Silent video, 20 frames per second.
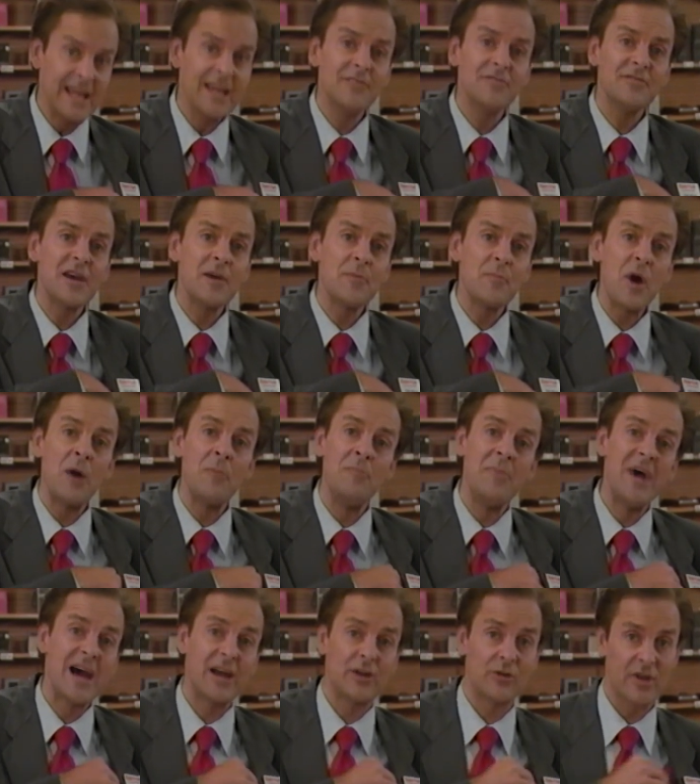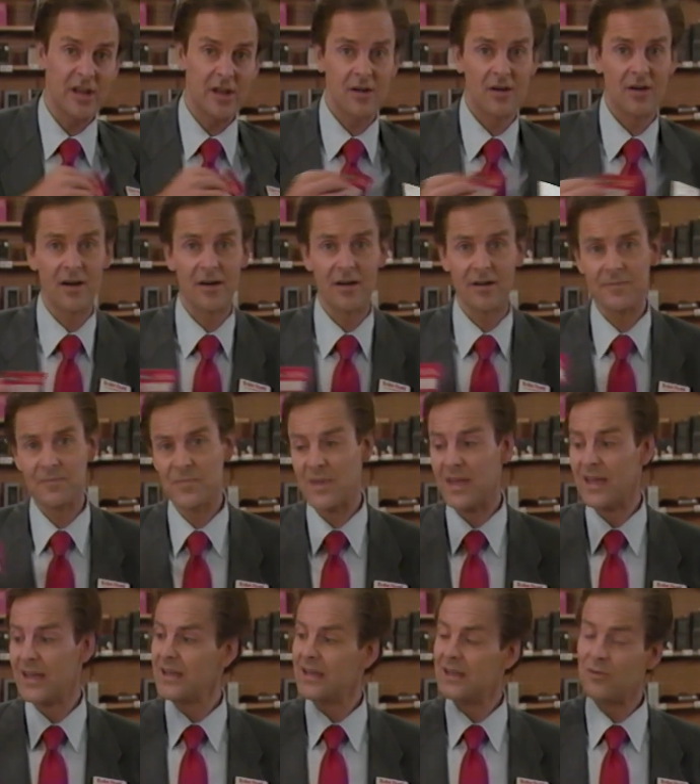Give them a battery card
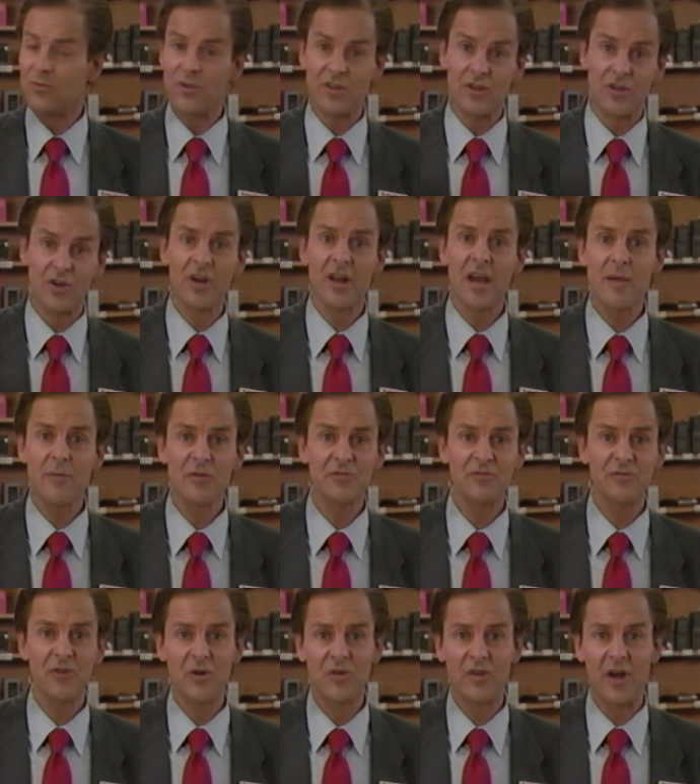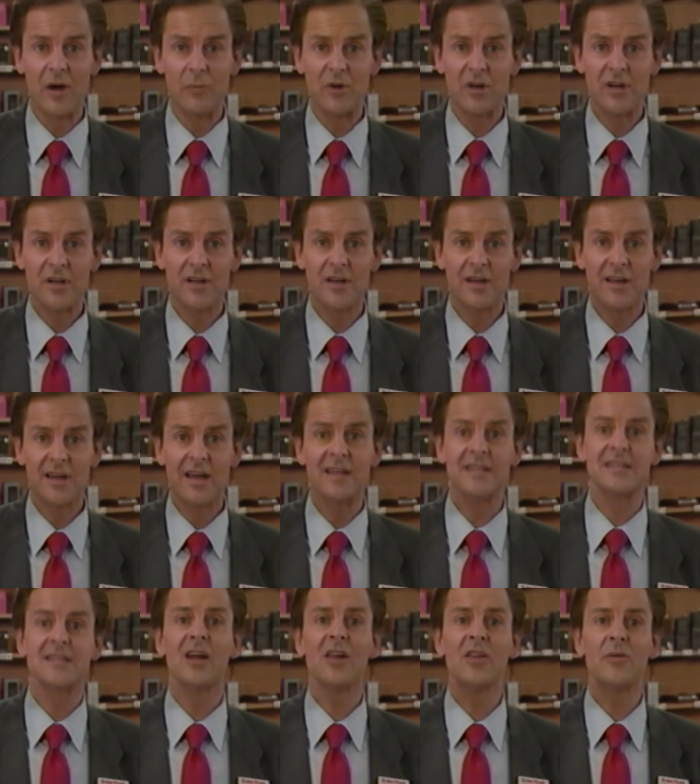with your name and phone number
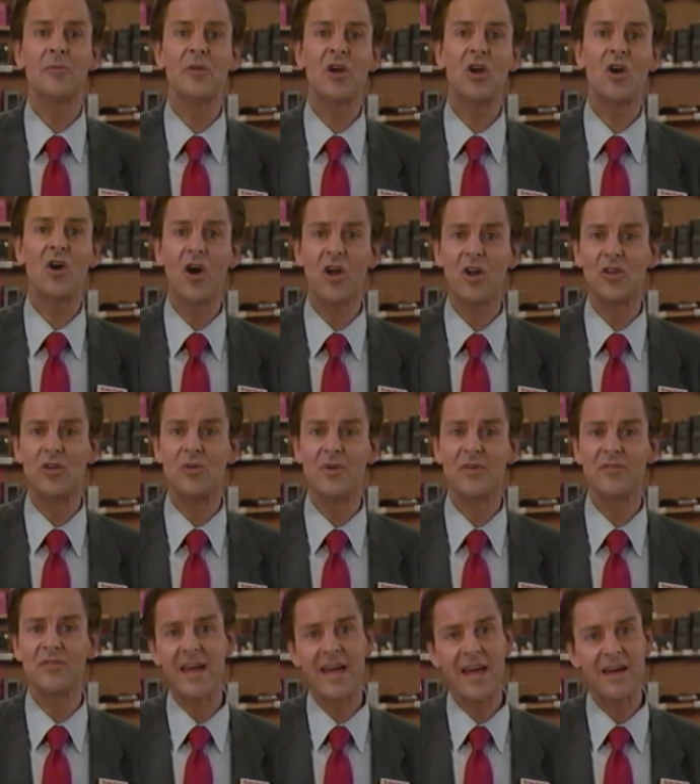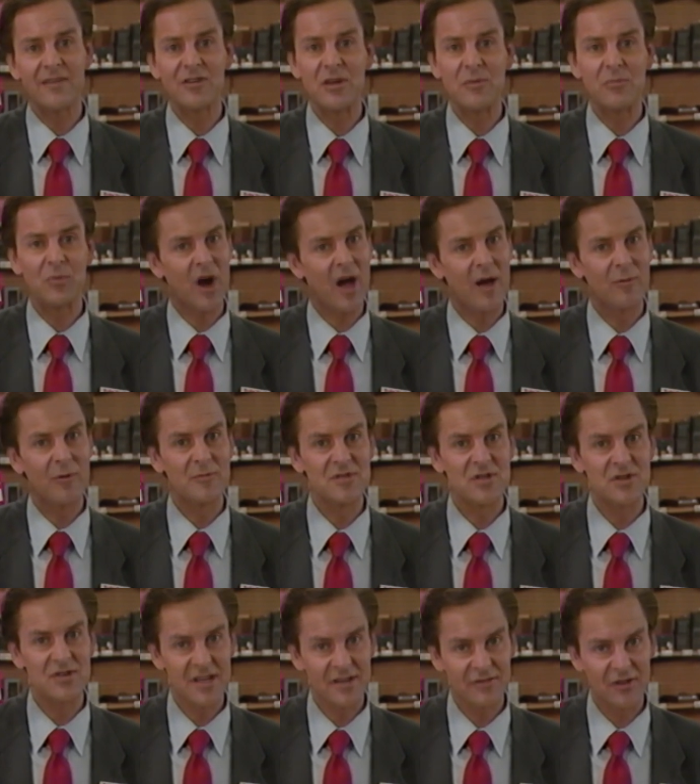and tell them to call you if they have any
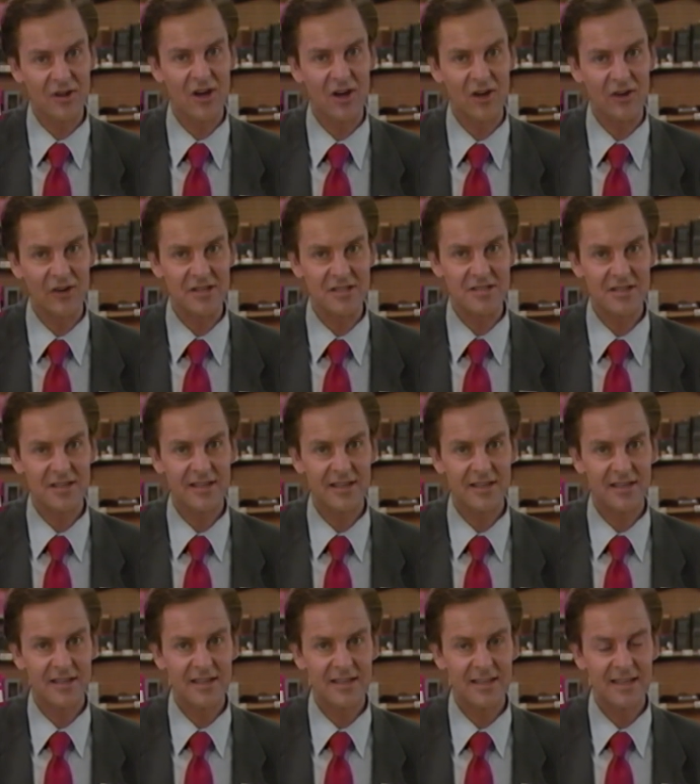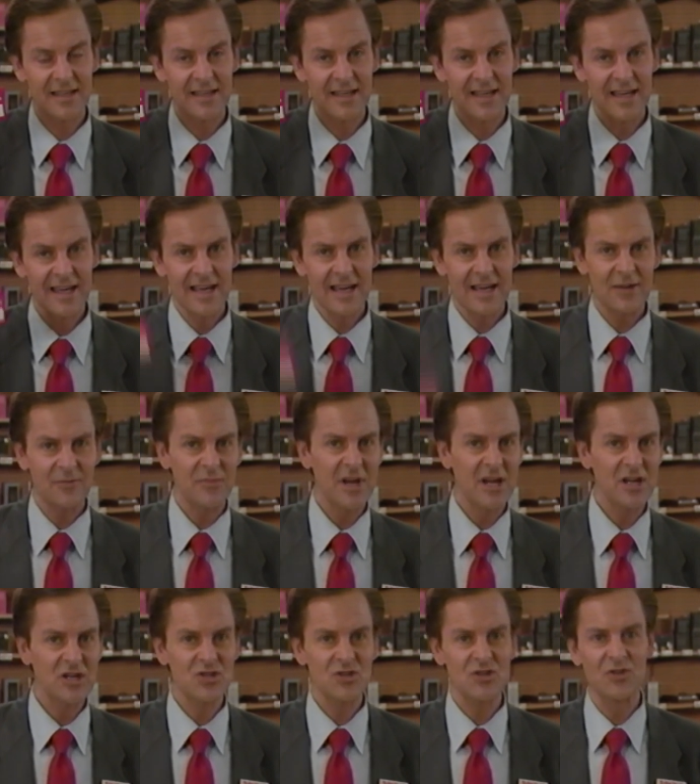problems or difficulties. And
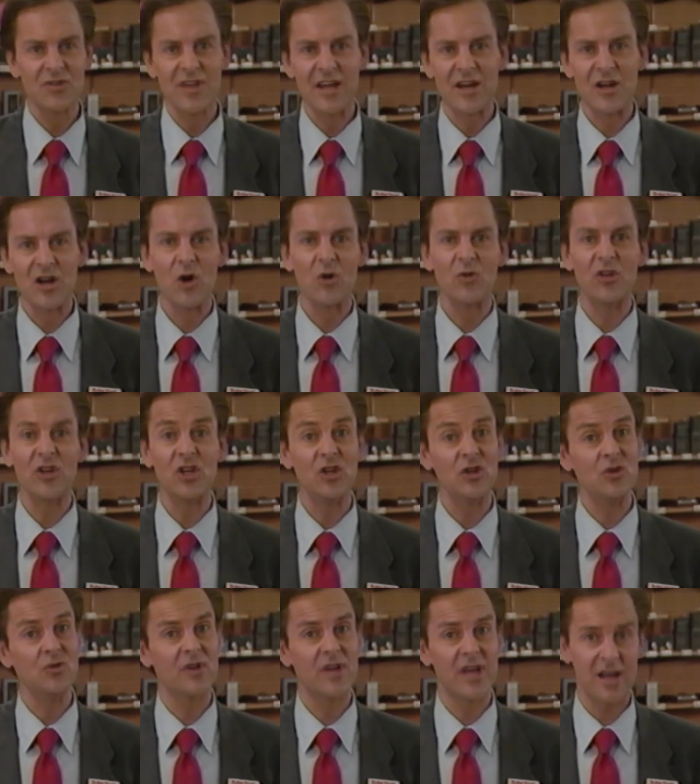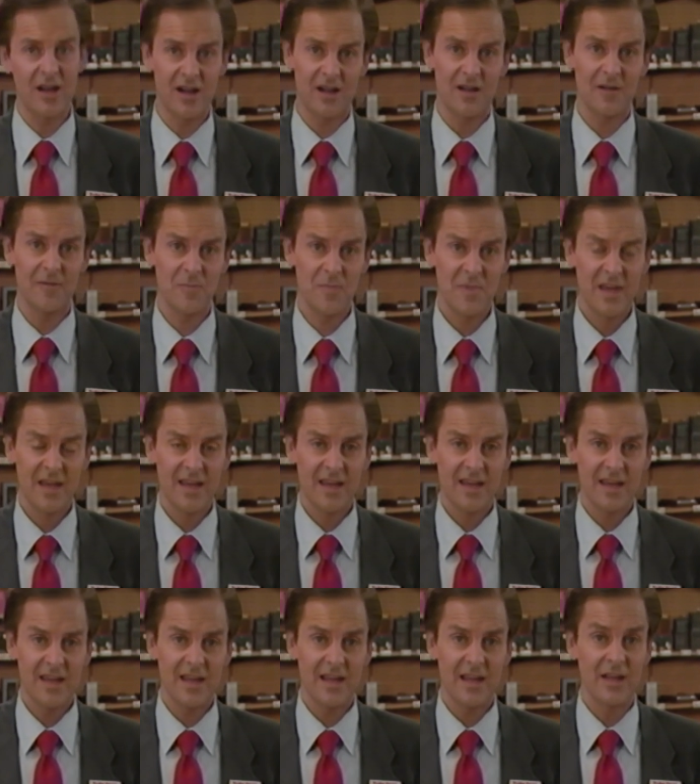make sure they know that you care,
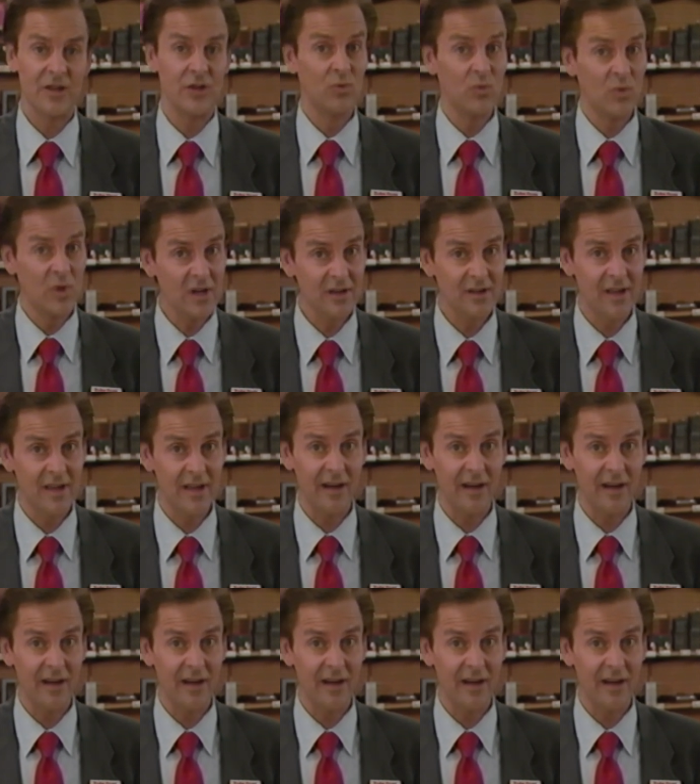and you will